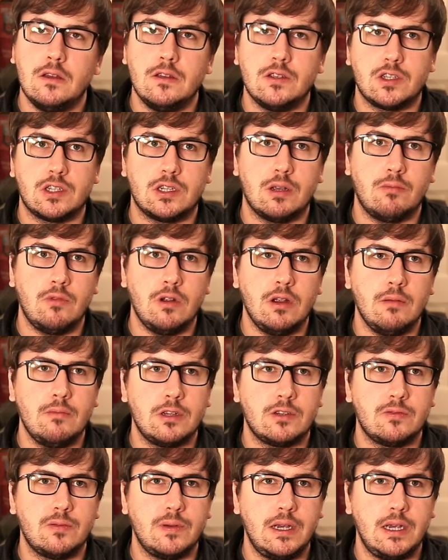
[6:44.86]
somewhere in
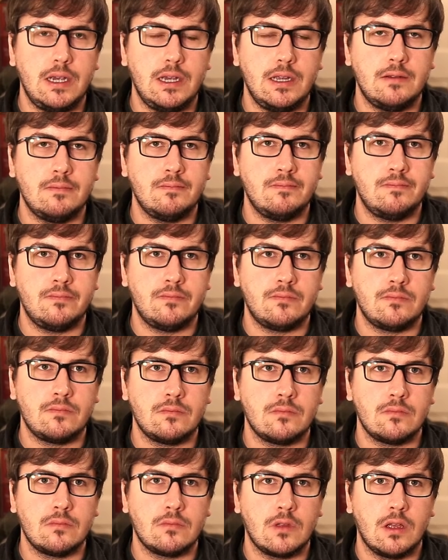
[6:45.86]
between,
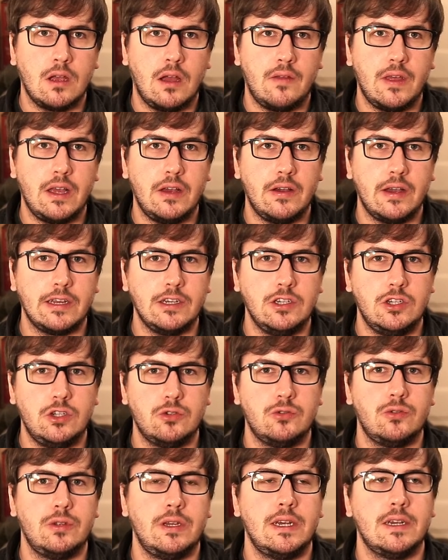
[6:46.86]
I think like
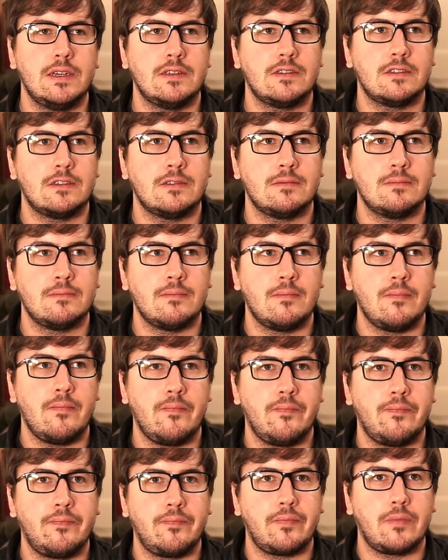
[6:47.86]
Julius
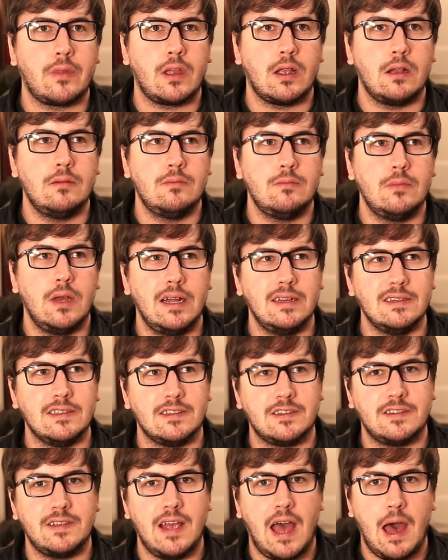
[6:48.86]
and
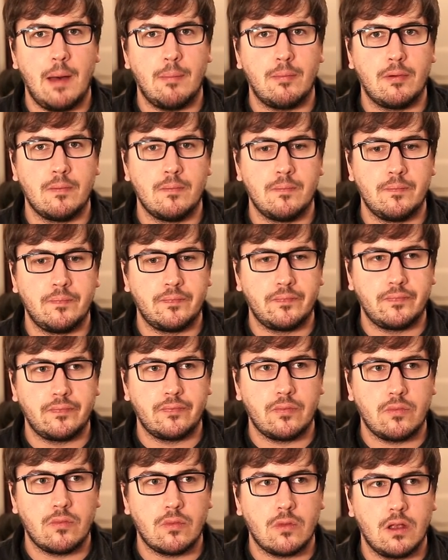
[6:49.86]
Sap.
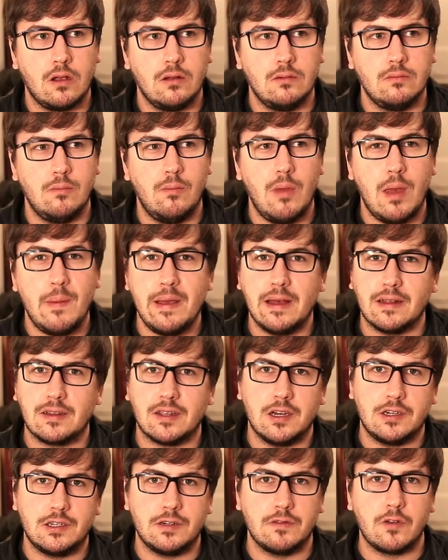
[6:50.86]
Maybe a
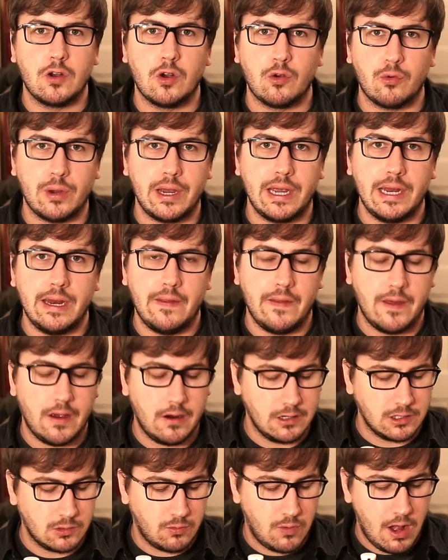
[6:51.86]
touch of green in
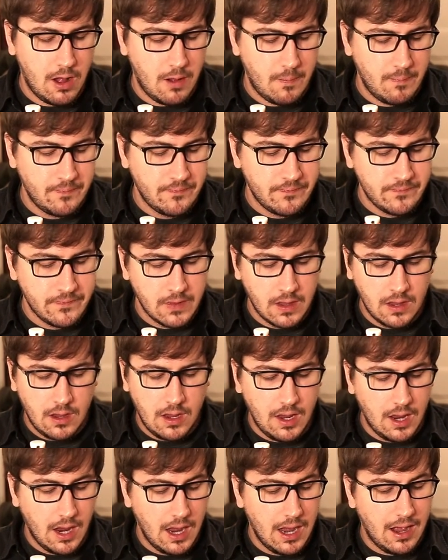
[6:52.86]
there as well.
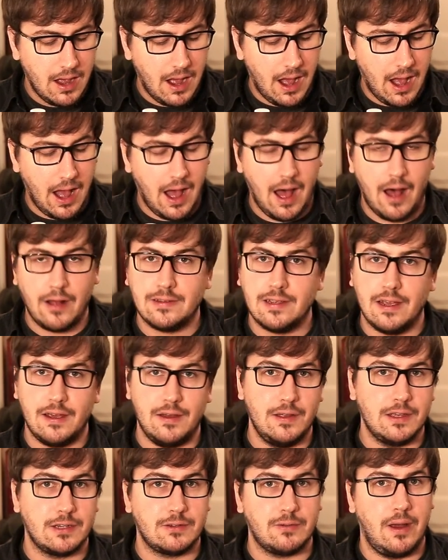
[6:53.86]
I'll tell
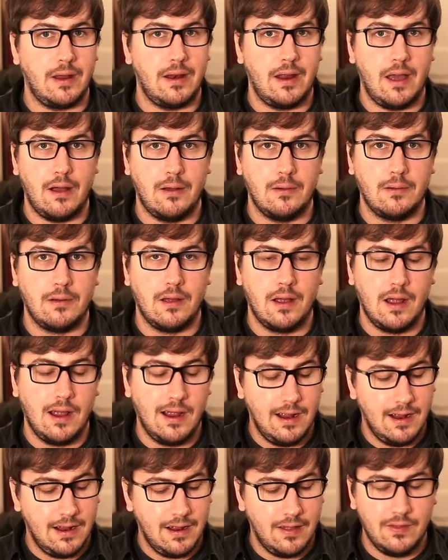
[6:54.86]
you this right now.
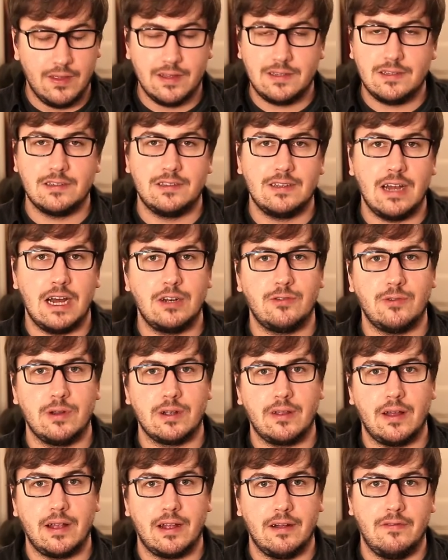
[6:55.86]
This does not
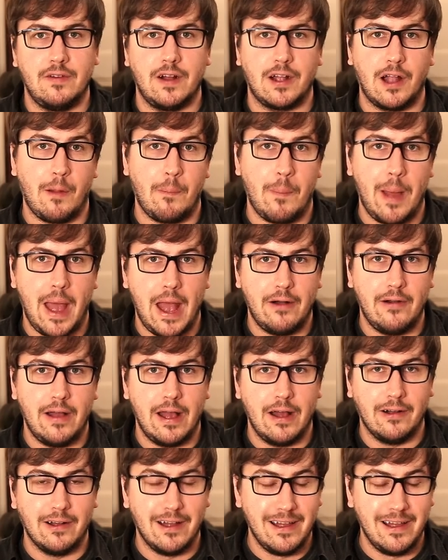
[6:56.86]
drink like a fucking pale ale.